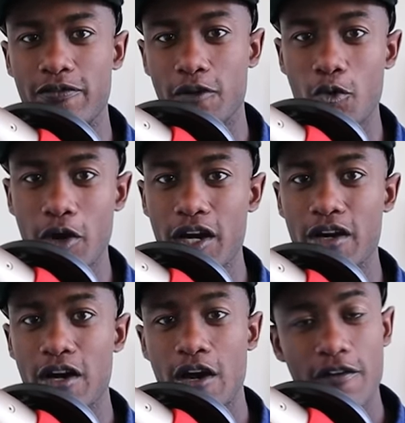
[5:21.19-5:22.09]

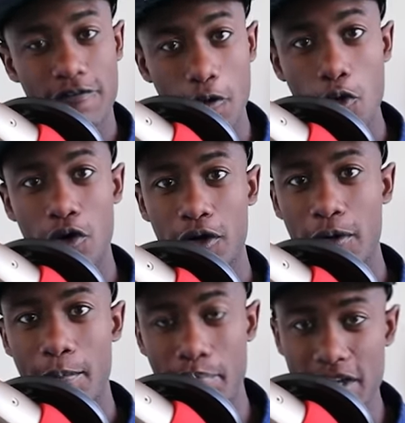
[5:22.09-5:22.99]
footwear
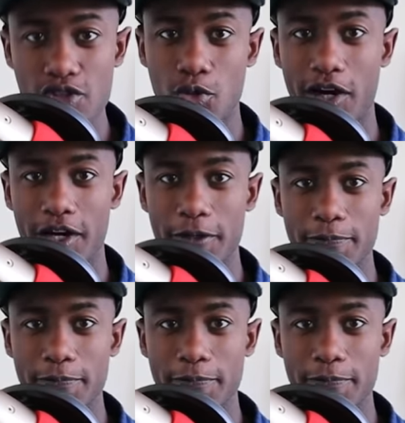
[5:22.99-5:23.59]
for menswear.